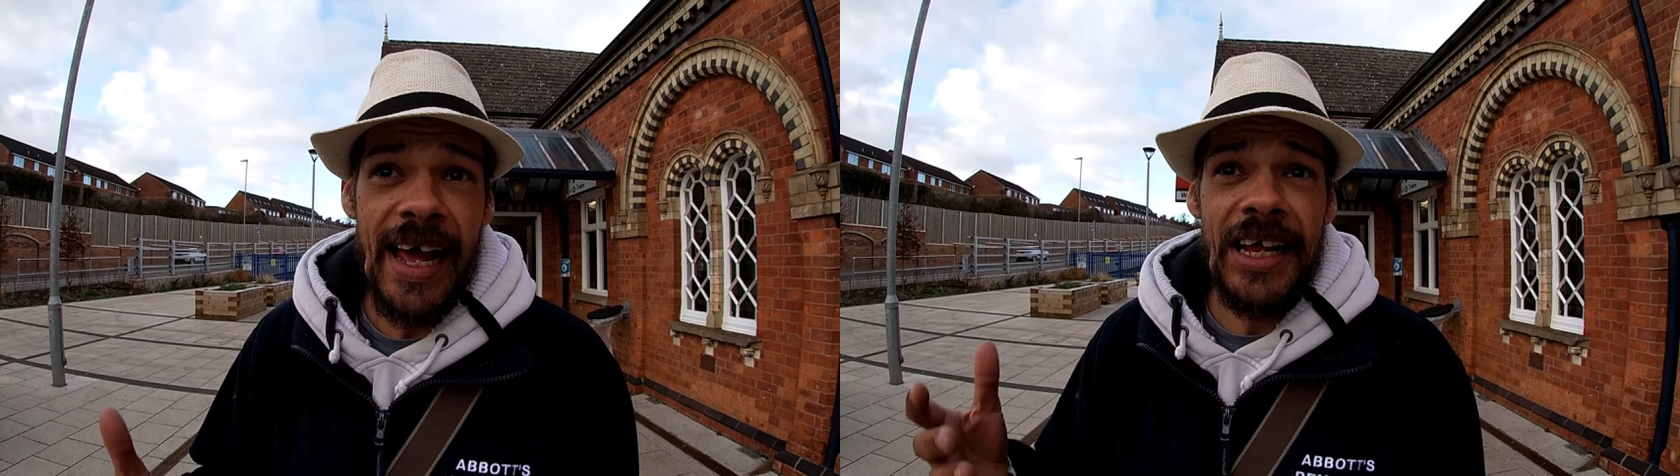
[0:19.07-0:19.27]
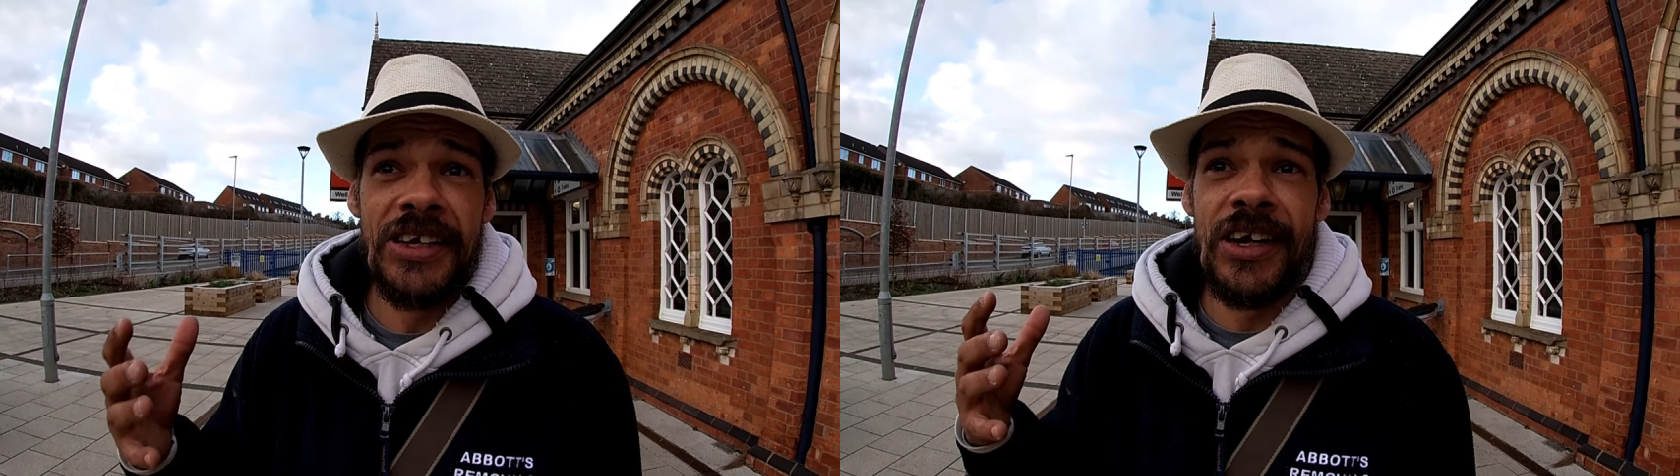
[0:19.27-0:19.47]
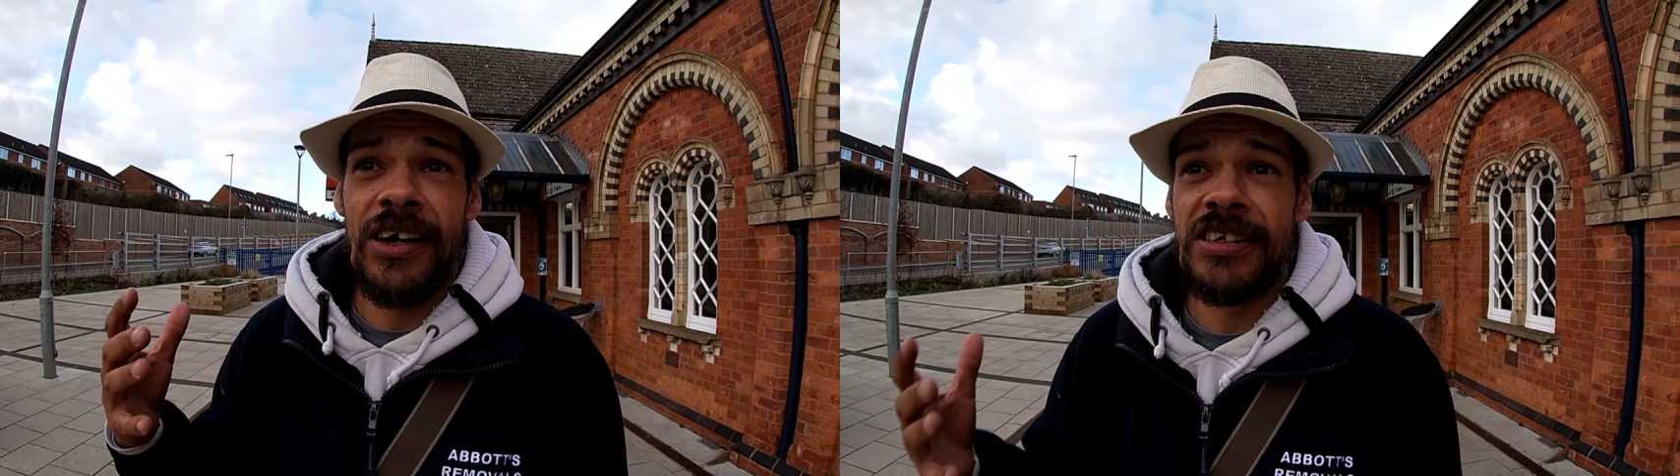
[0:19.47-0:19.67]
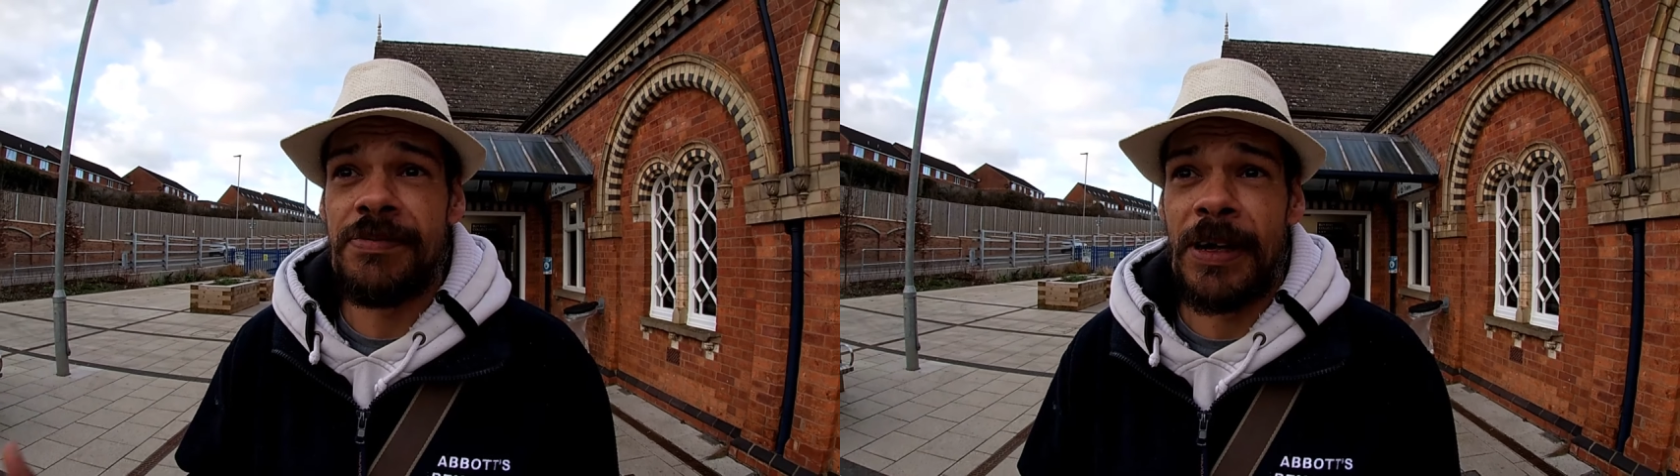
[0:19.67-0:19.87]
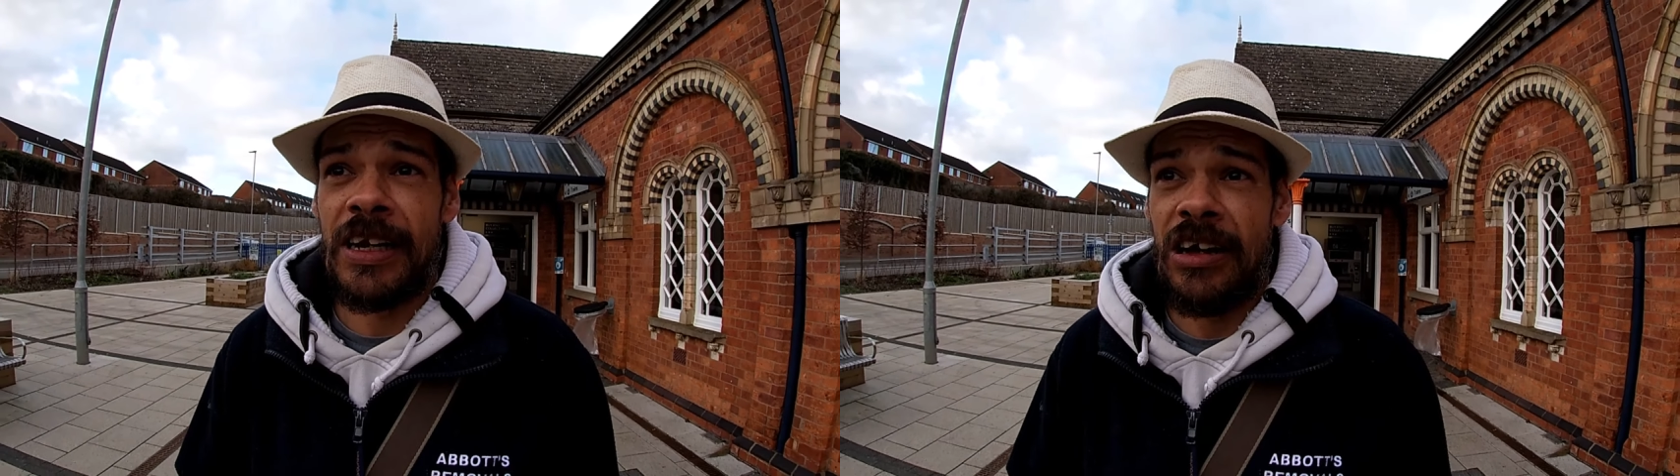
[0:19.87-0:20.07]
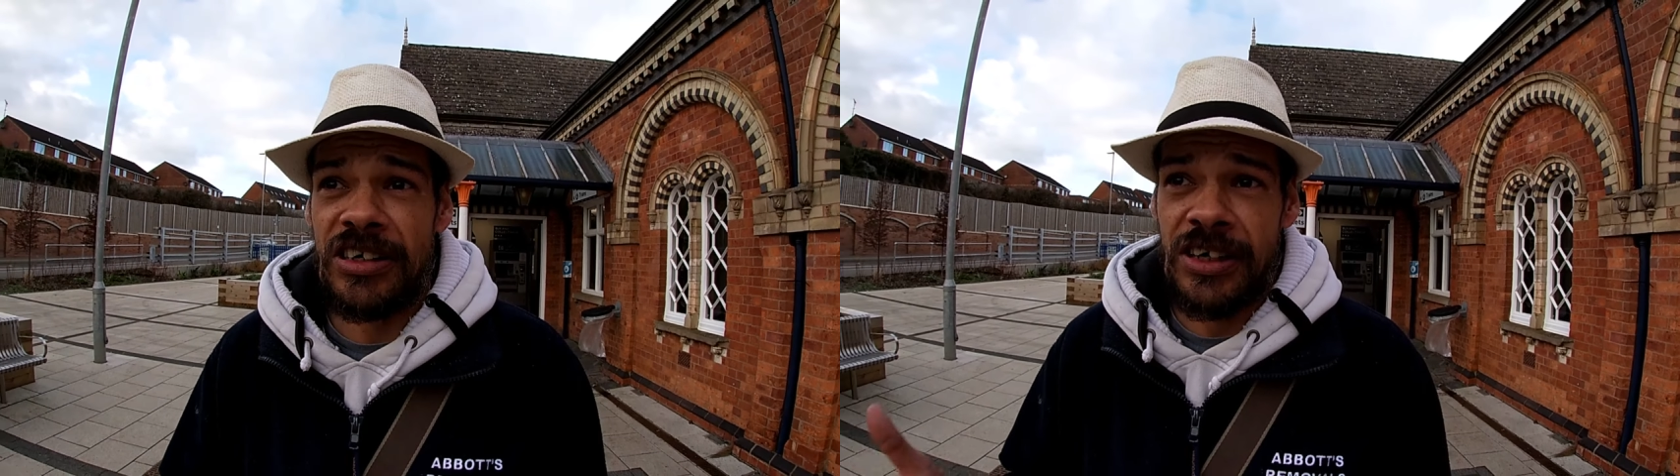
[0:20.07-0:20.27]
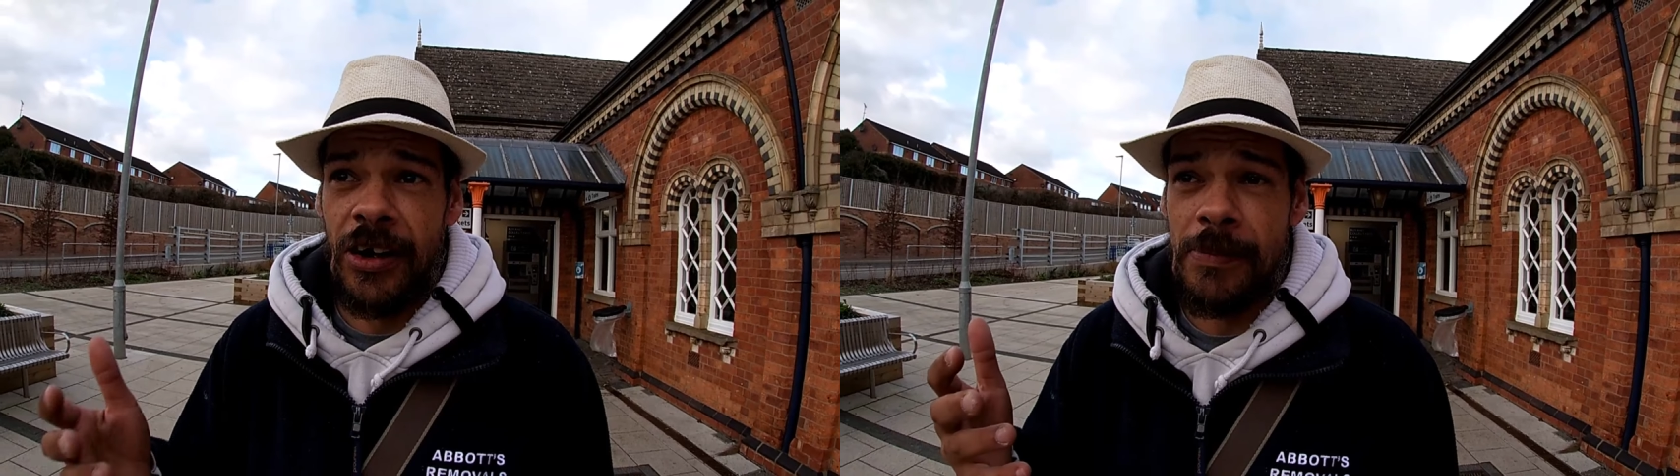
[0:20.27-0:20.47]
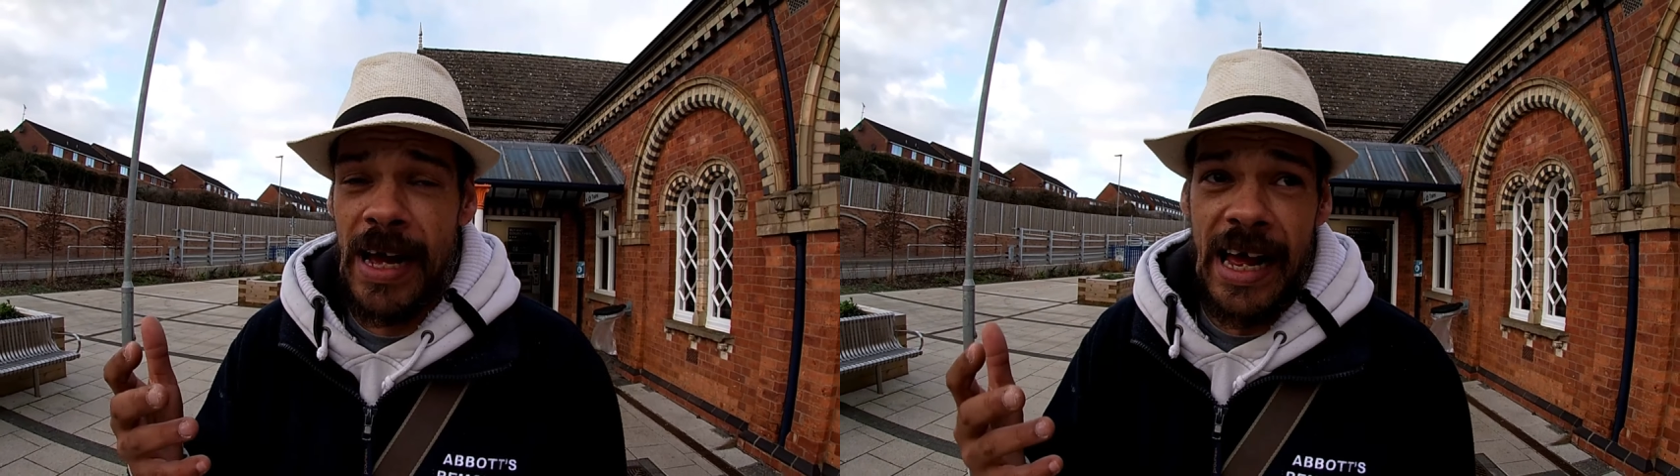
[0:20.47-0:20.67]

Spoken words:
and I spend a lot of time